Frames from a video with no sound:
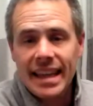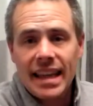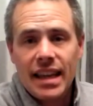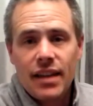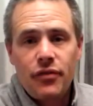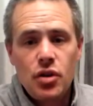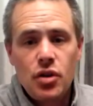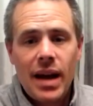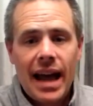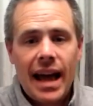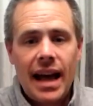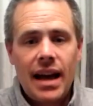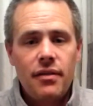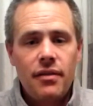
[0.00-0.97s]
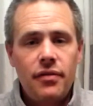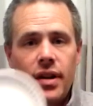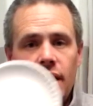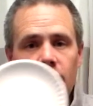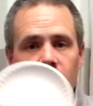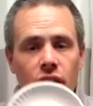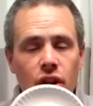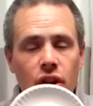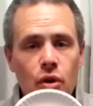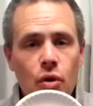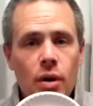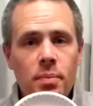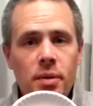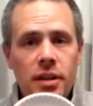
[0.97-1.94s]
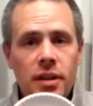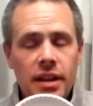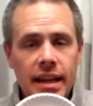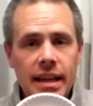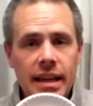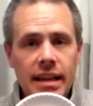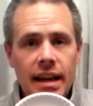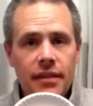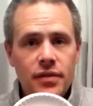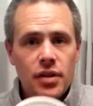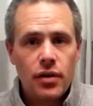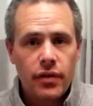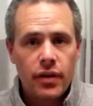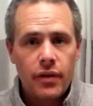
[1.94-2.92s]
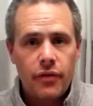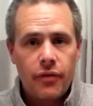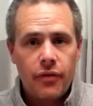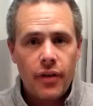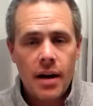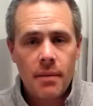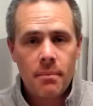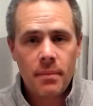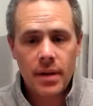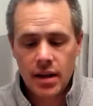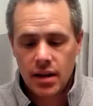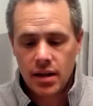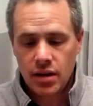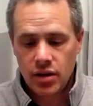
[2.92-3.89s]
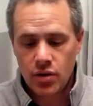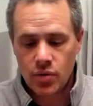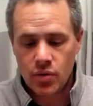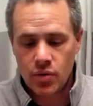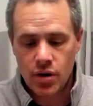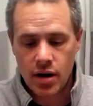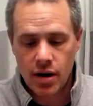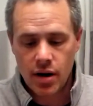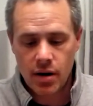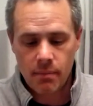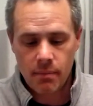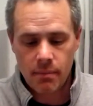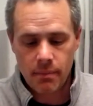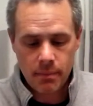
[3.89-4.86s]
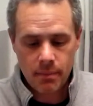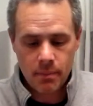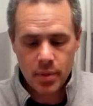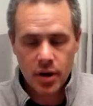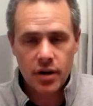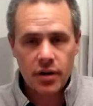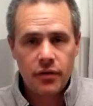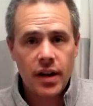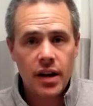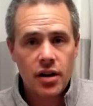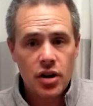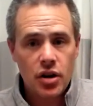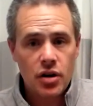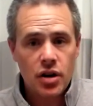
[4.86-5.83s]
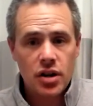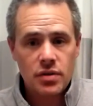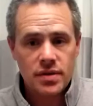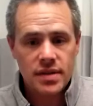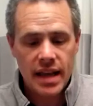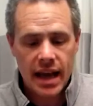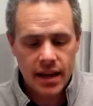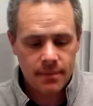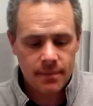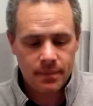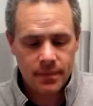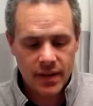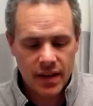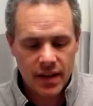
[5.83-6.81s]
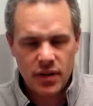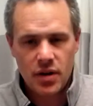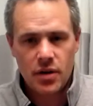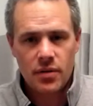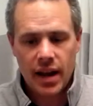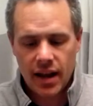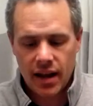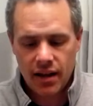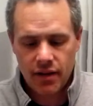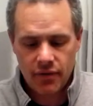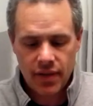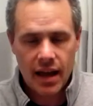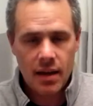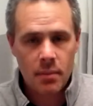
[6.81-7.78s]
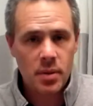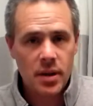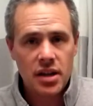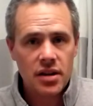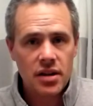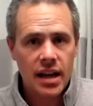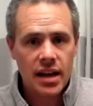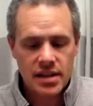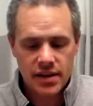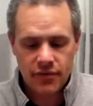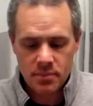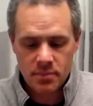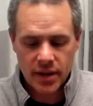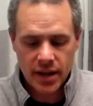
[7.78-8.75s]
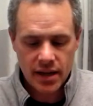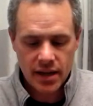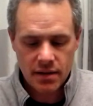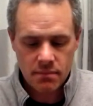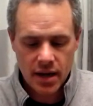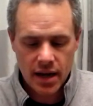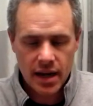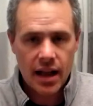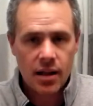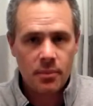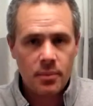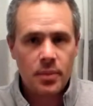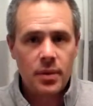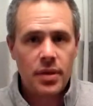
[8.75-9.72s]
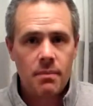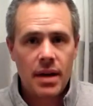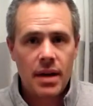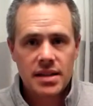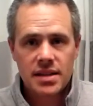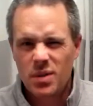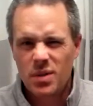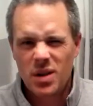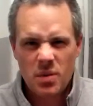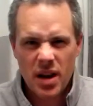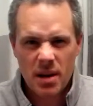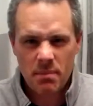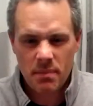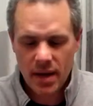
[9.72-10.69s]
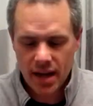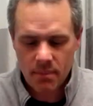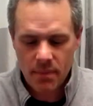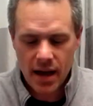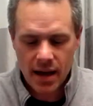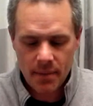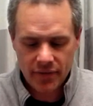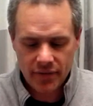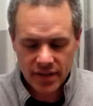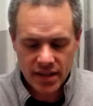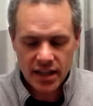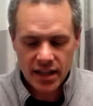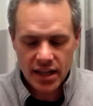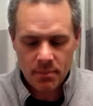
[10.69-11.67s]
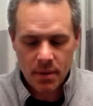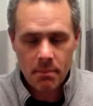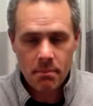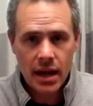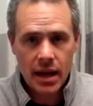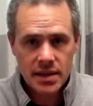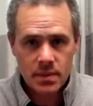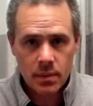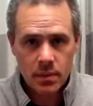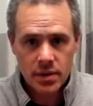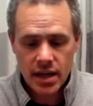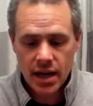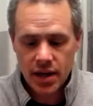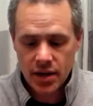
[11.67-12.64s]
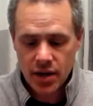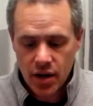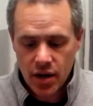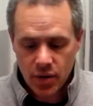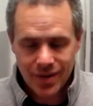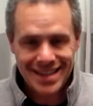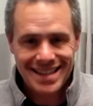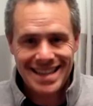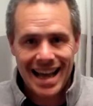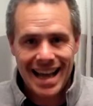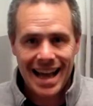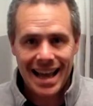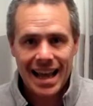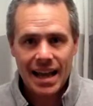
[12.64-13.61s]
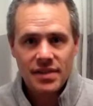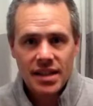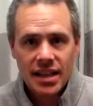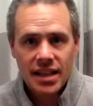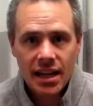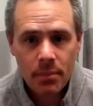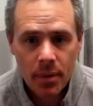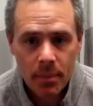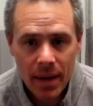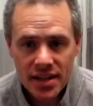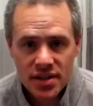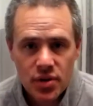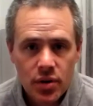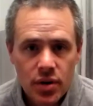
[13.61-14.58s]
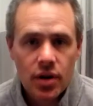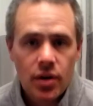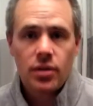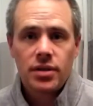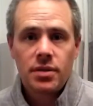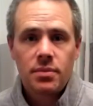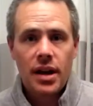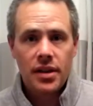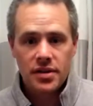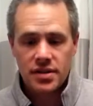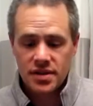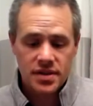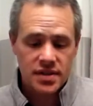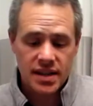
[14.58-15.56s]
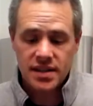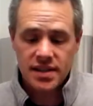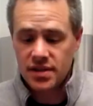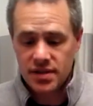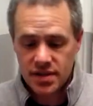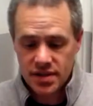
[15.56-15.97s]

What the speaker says: If you have your plate left over from your bird feeder, you can use that. If you don't have that plate, you can get a different plate. It might help with the mess. We don't want to make mom have to clean up a mess when we're done, or dad have to clean up a mess, or older brothers or sisters.